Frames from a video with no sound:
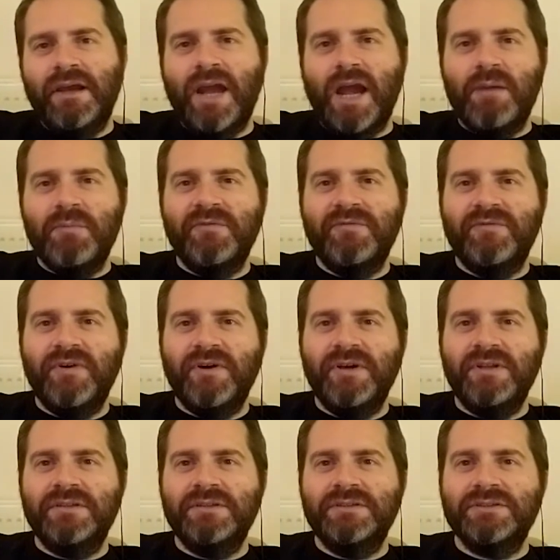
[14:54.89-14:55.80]
Come and
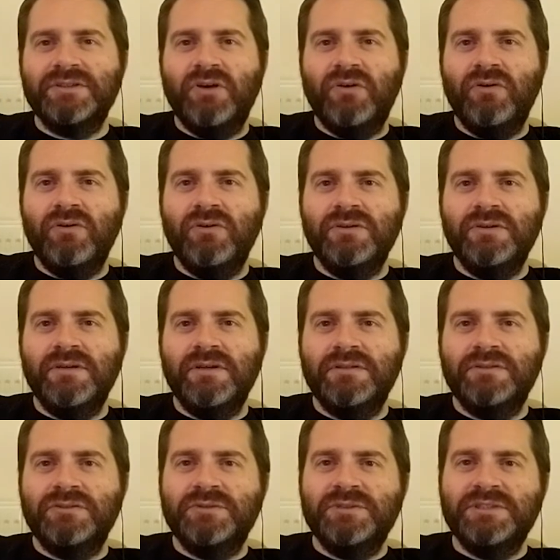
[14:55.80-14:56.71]
find us on
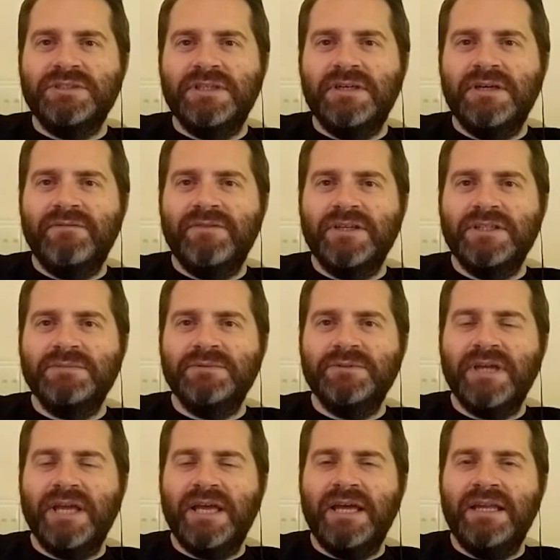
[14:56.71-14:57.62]
Twitter,
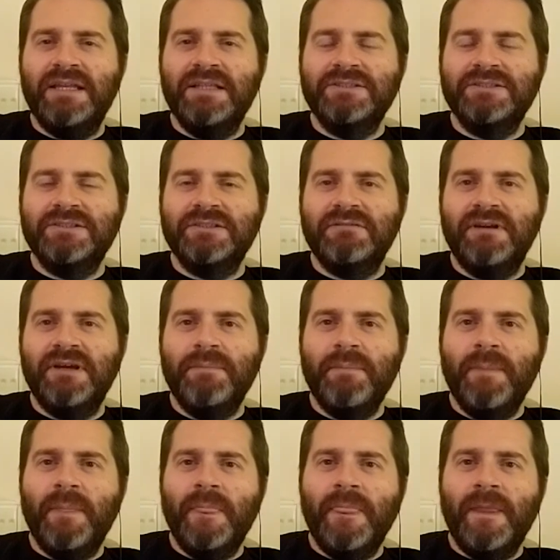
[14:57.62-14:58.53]
Facebook and Instagram,